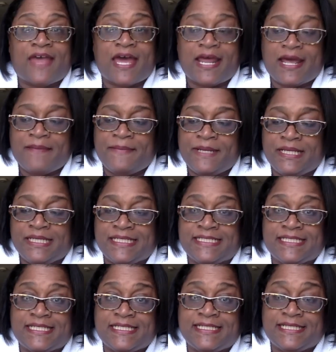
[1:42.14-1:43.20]
that had been
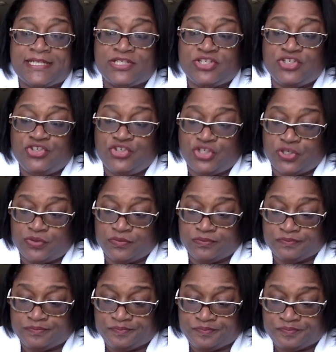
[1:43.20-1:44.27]
listed since
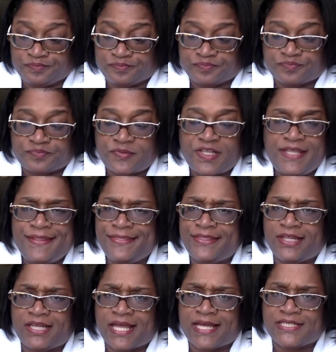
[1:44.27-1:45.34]
June,
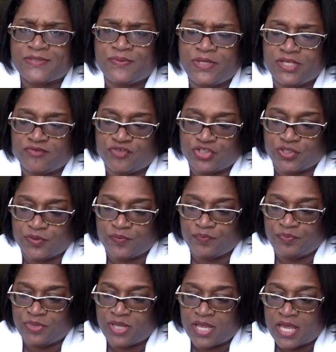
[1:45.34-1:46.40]
the last week of June.
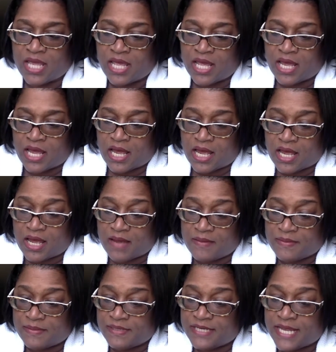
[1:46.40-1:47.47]

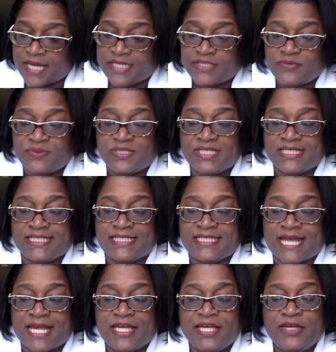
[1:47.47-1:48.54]
Next was this
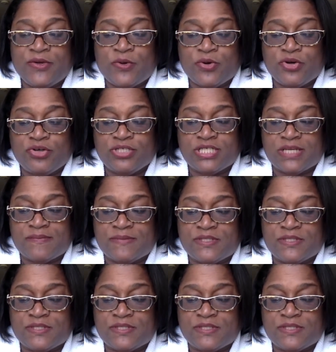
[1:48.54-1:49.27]
Nike quarter zip